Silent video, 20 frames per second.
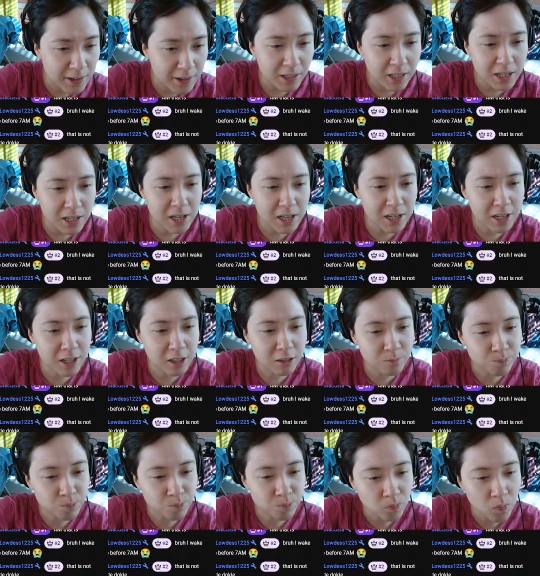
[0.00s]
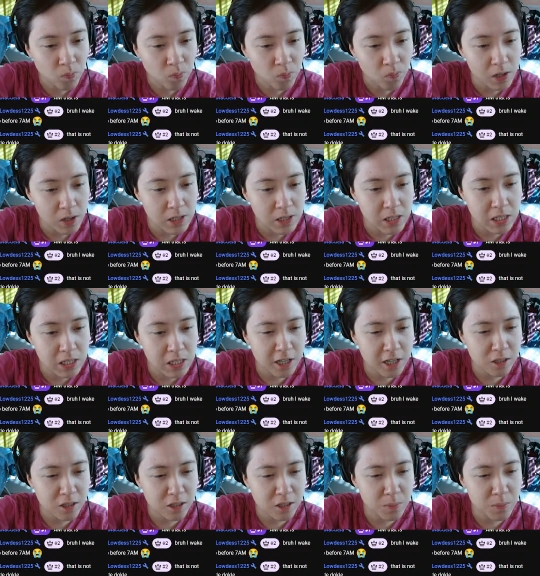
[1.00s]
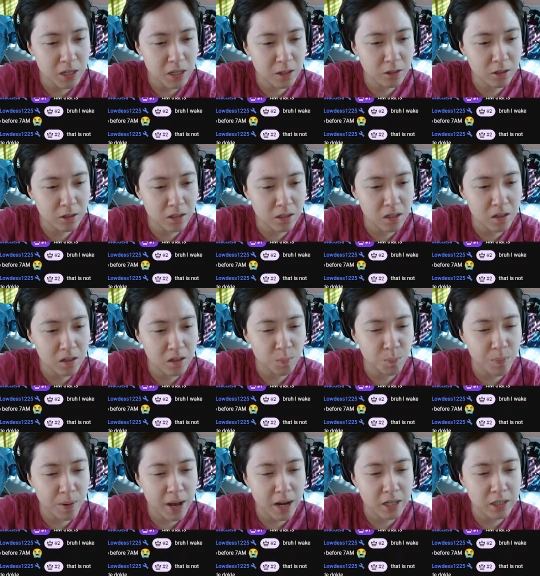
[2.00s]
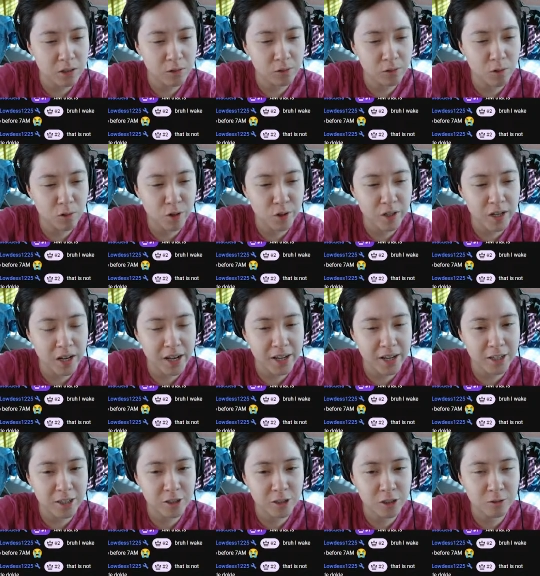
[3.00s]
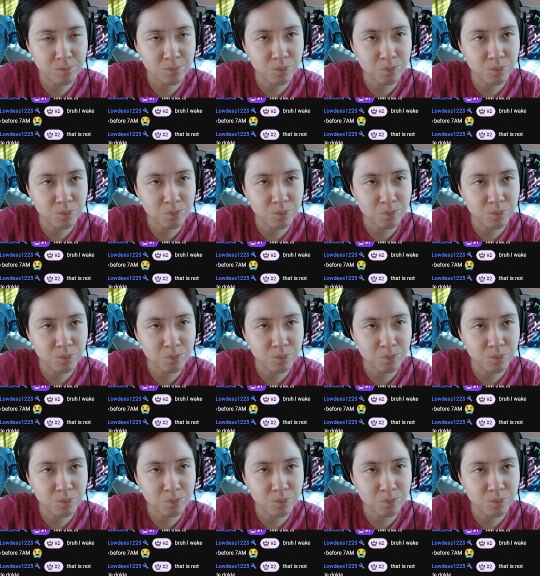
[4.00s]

eating 6 meals in the past 4 days.